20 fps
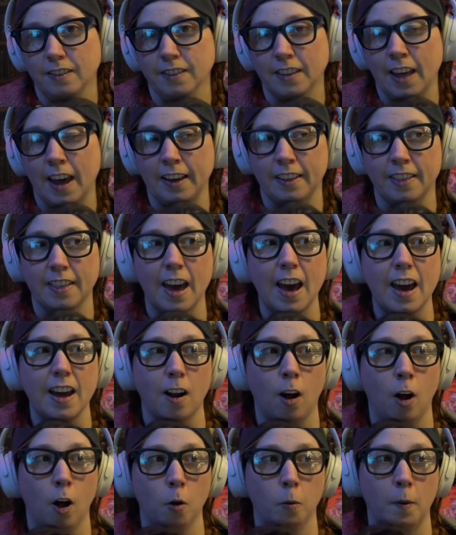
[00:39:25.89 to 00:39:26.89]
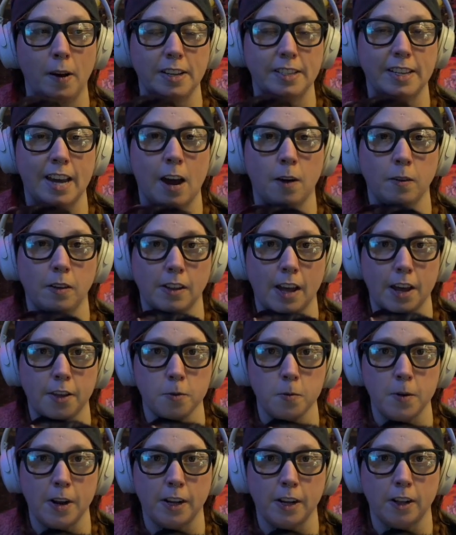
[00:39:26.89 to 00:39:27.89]
Like, that all went down at like
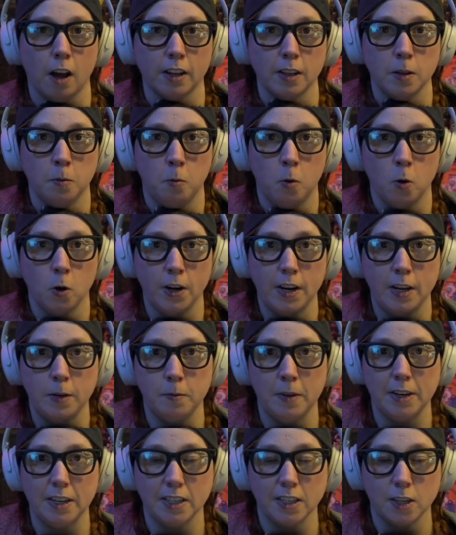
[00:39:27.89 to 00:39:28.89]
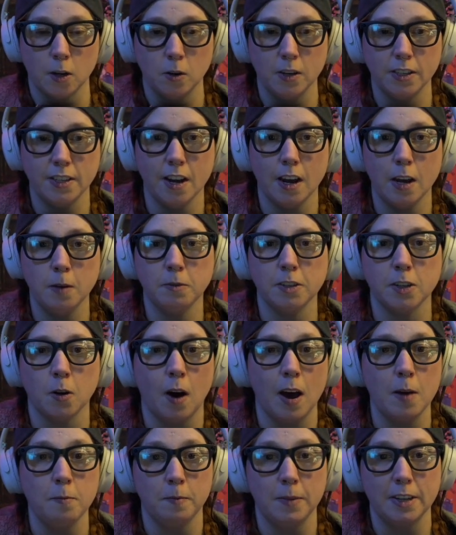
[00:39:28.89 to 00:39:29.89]
3 o'clock in the morning, Minnesota time. So
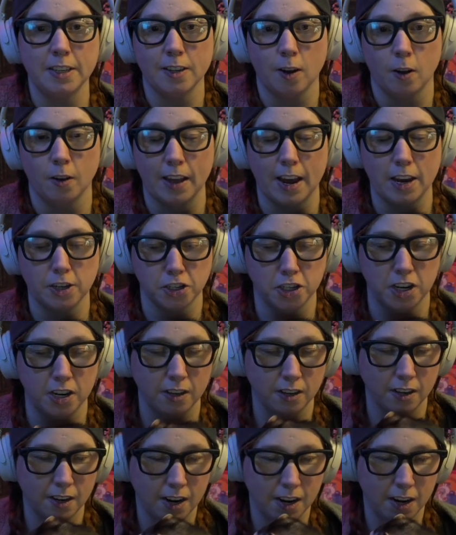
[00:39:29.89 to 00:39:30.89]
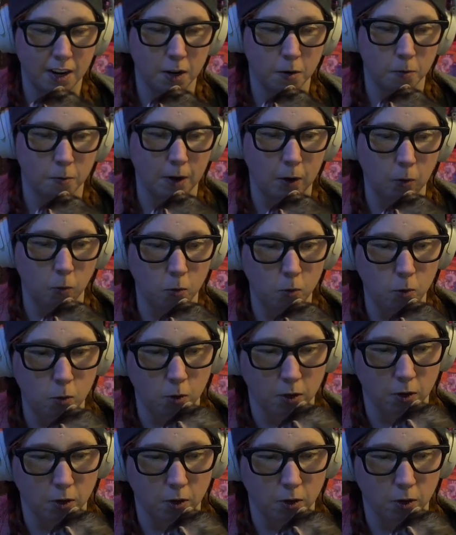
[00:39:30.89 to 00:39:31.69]
I missed all that shit. But woo.